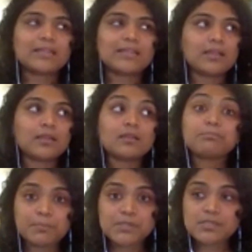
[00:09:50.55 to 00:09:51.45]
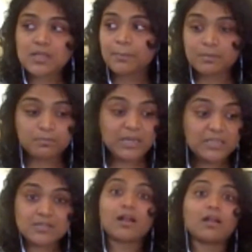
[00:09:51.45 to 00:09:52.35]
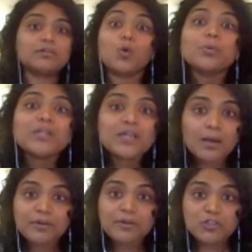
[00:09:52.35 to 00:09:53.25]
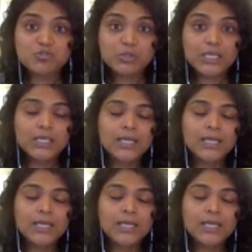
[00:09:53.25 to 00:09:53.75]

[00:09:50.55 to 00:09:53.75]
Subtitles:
and then places started opening up gradually.